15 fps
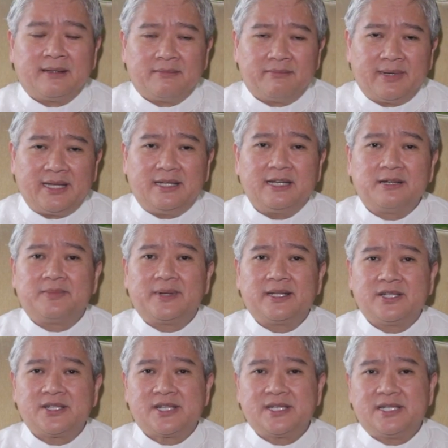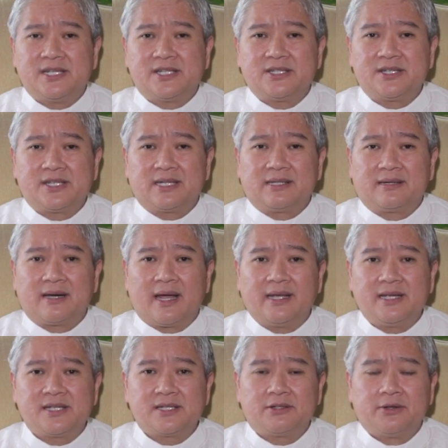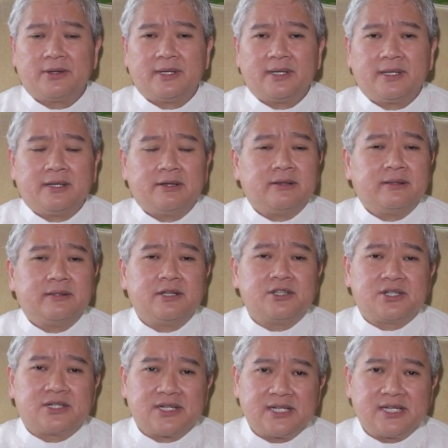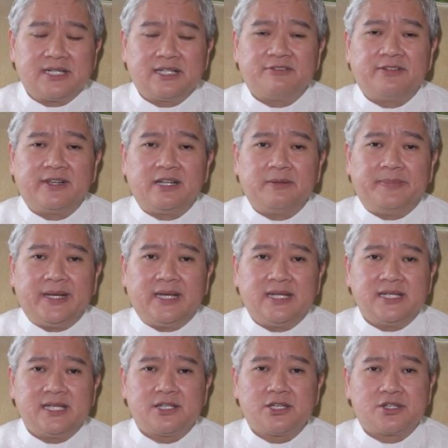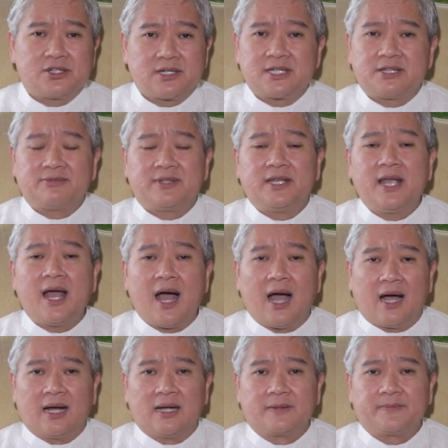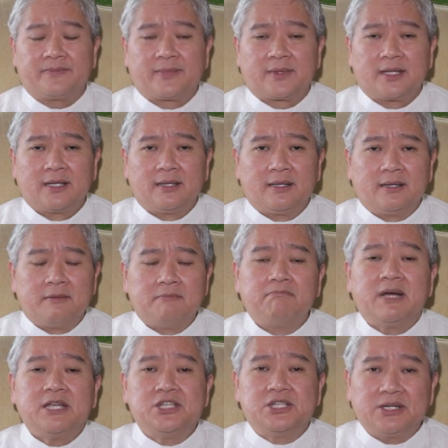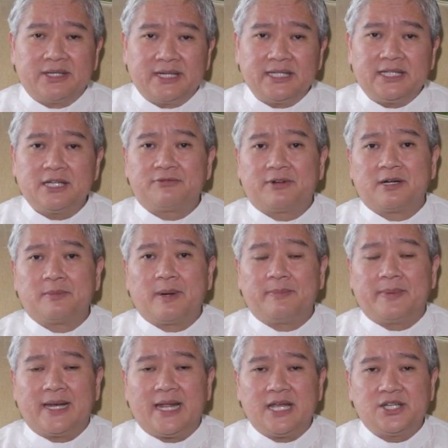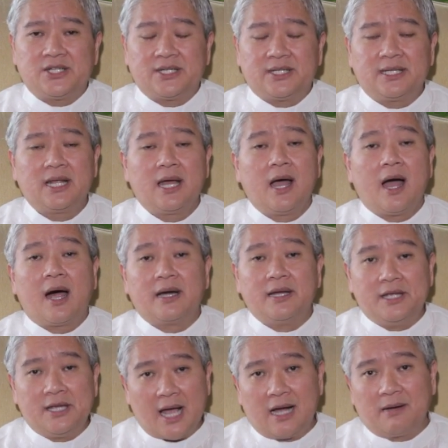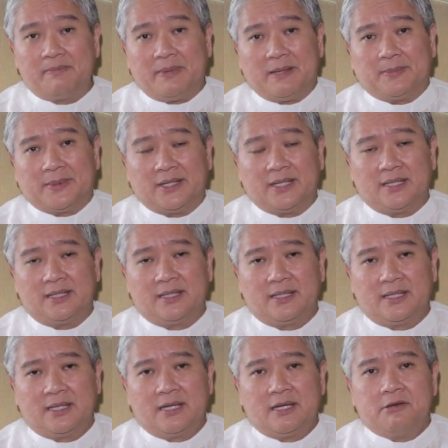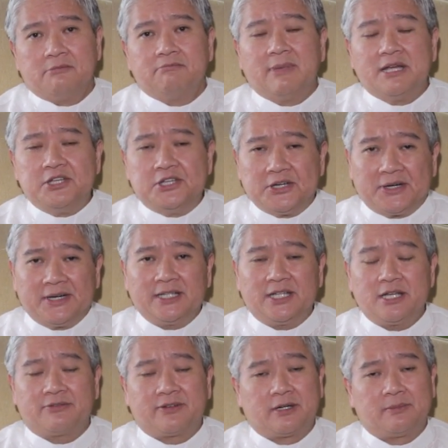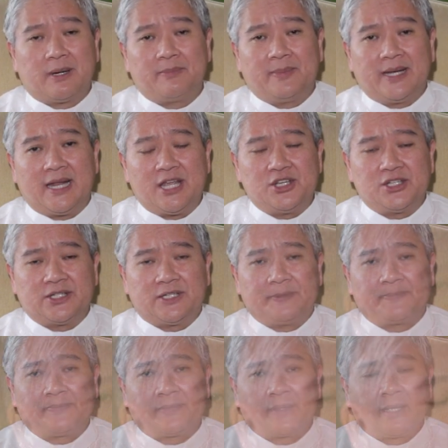My dear brothers and sisters in Christ, the church in the Philippines is a church of the young. Majority of our population are young people. Majority of our population